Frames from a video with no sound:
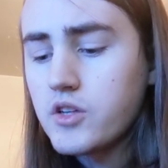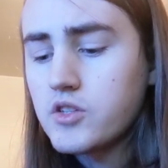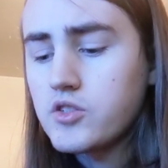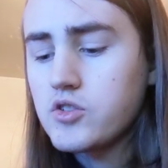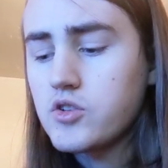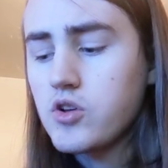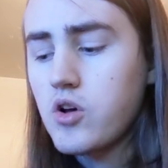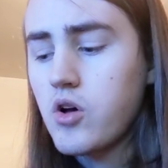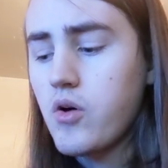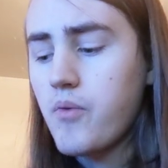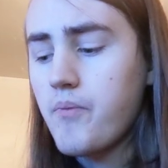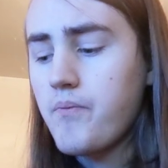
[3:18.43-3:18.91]

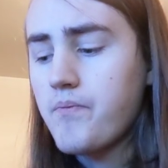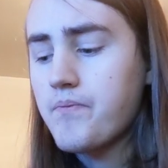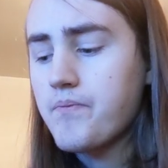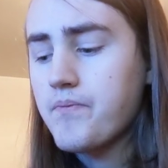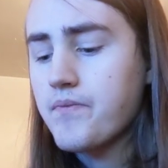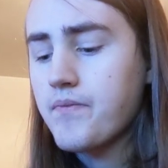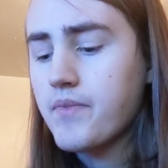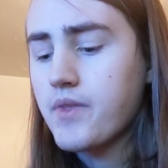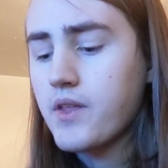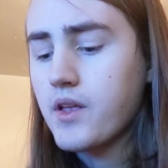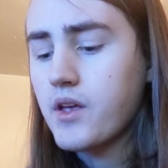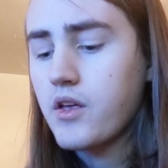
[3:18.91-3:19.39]
So,
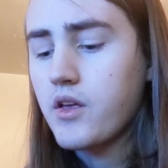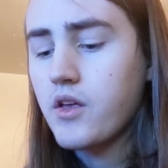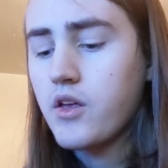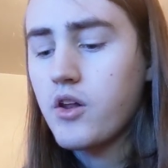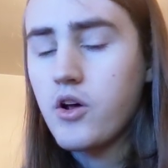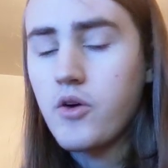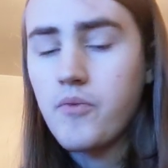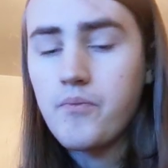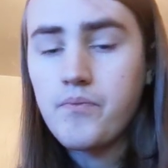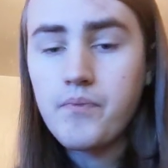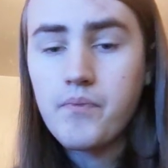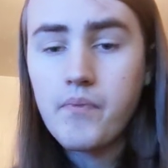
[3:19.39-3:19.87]

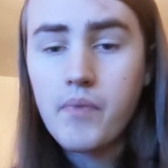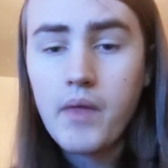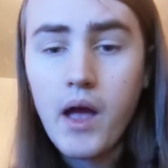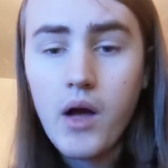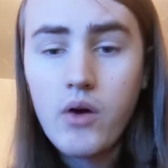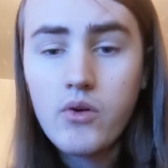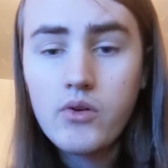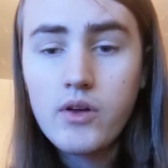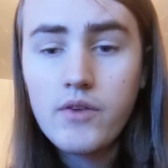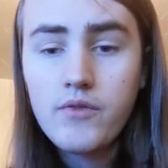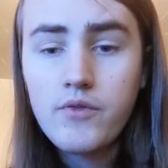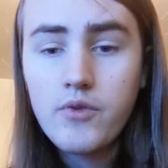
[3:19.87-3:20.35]
you know,
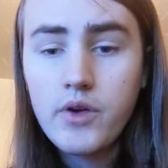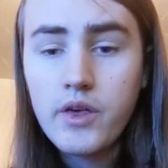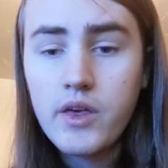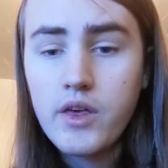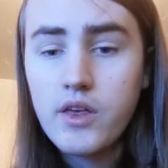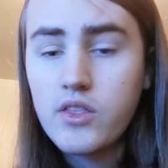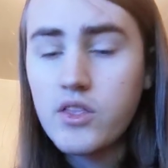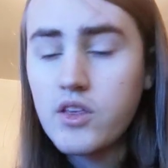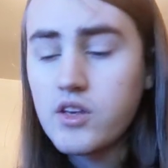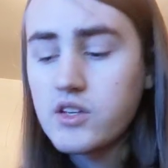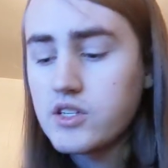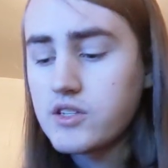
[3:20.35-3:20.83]
I would definitely
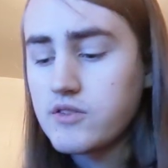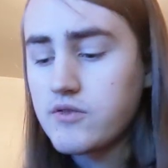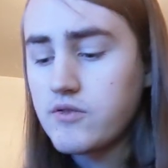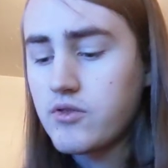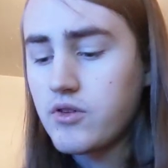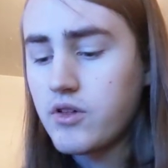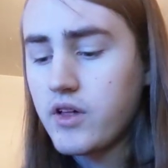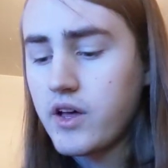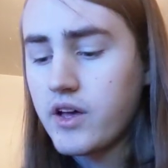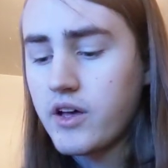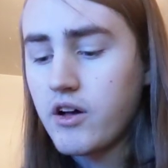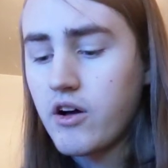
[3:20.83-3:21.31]
get this
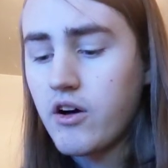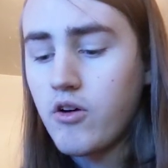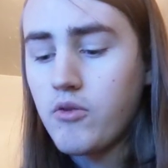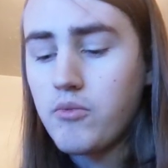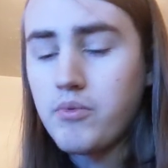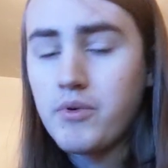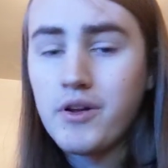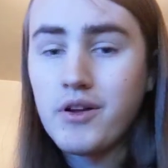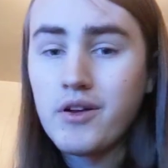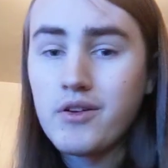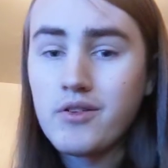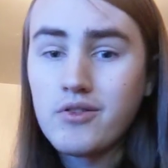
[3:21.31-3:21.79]
if you like
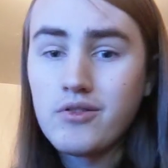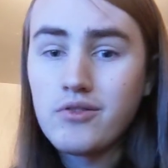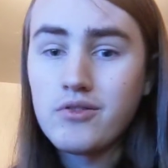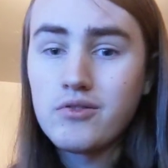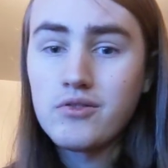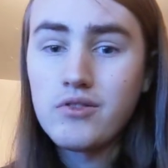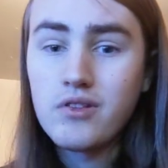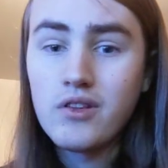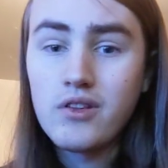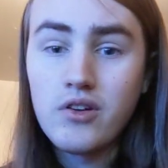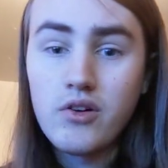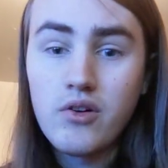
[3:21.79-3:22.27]

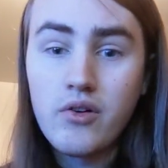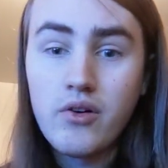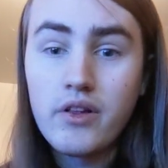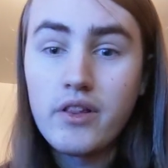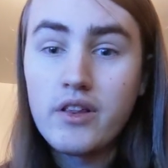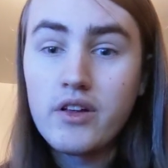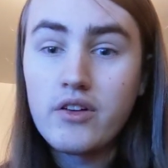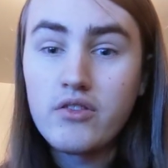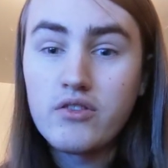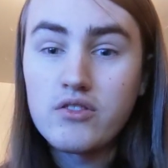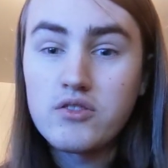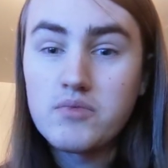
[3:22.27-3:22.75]
jalapeno, you know,
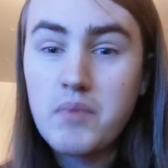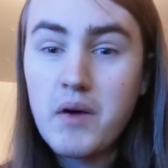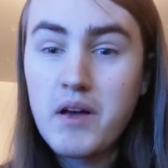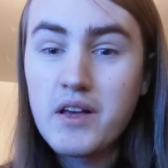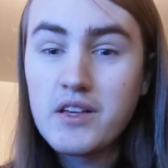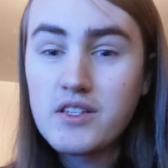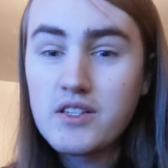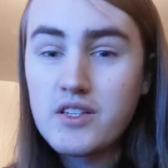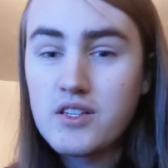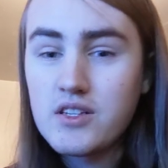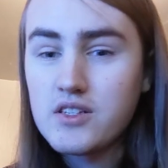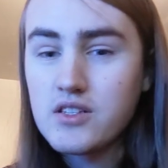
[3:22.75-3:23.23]
a little
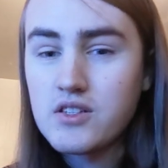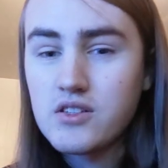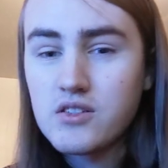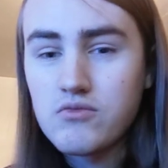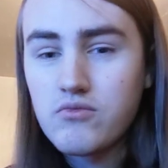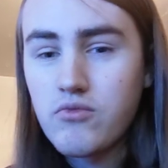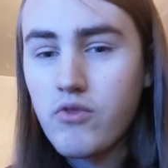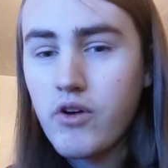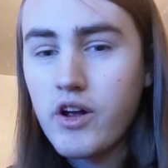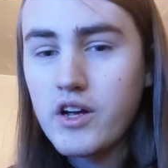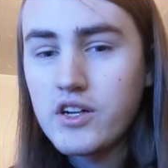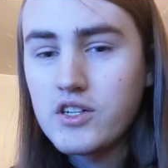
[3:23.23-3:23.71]
spice and
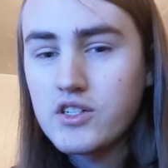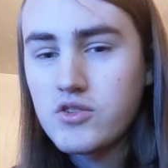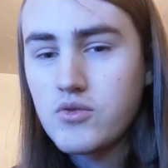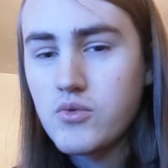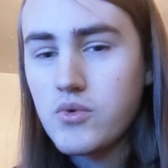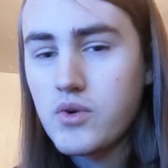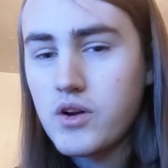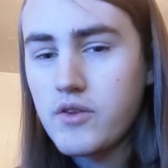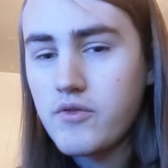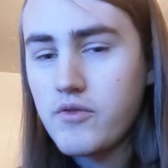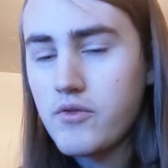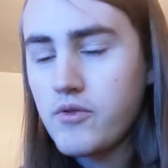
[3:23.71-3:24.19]
ranch
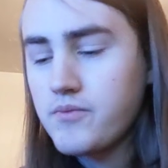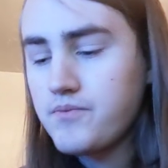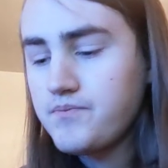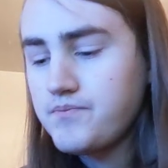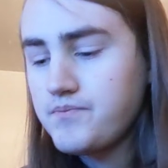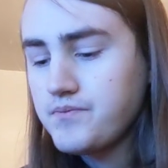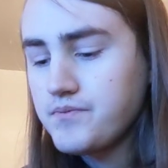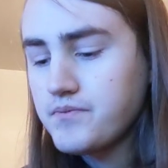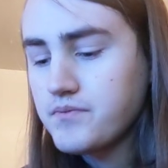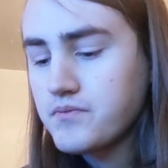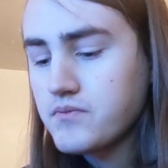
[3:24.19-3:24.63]
or whatever.